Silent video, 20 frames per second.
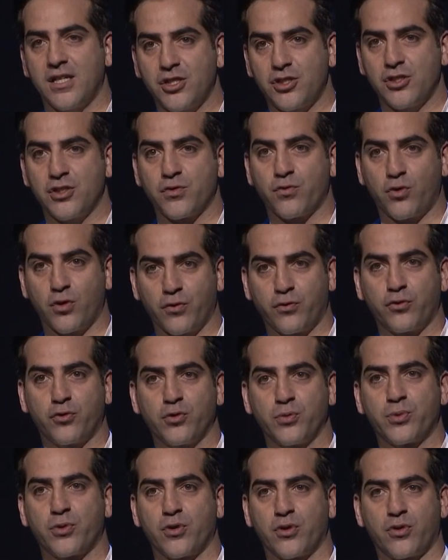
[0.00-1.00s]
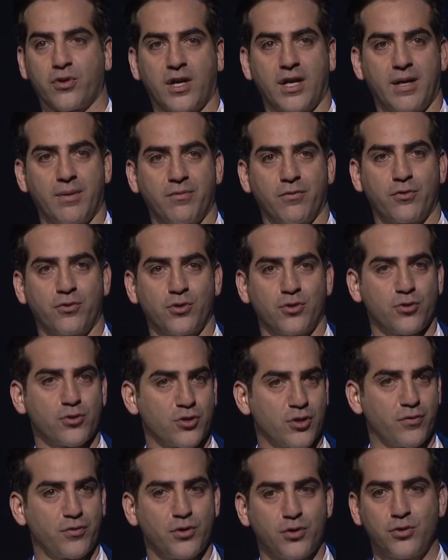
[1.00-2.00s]
Nations World Food Program. For
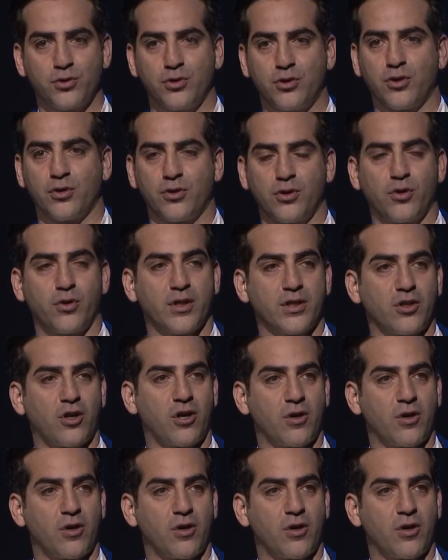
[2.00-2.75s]
those of you who don't know it,